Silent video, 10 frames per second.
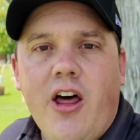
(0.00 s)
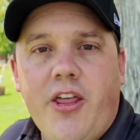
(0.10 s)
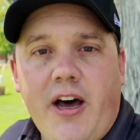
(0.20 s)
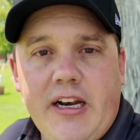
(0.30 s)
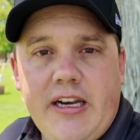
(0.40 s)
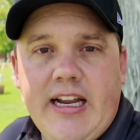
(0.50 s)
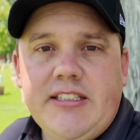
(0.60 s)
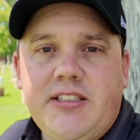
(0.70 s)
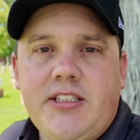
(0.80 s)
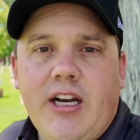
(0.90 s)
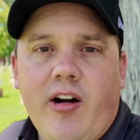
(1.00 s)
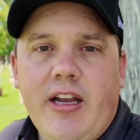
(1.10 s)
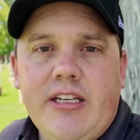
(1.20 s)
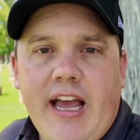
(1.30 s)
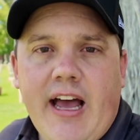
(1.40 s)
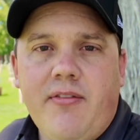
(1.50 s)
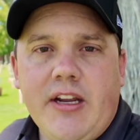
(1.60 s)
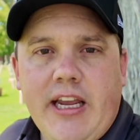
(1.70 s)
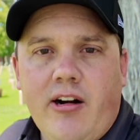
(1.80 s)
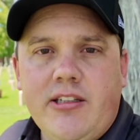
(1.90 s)
thought it necessary to have a
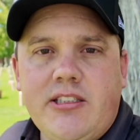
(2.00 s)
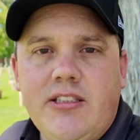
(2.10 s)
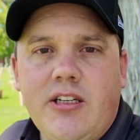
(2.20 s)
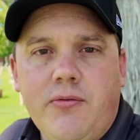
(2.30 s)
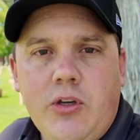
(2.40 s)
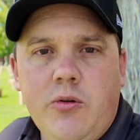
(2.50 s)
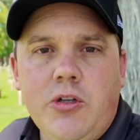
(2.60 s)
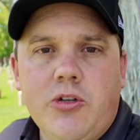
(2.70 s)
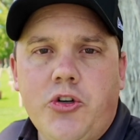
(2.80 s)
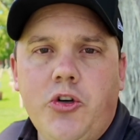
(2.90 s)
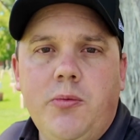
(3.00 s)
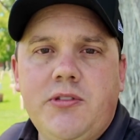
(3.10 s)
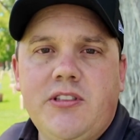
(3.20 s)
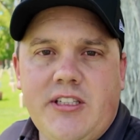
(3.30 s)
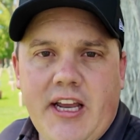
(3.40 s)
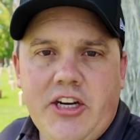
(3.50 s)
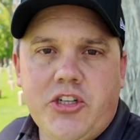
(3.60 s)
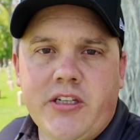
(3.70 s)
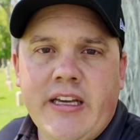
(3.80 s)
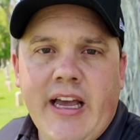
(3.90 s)
garrison of Union troops
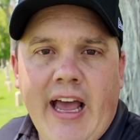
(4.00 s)
stationed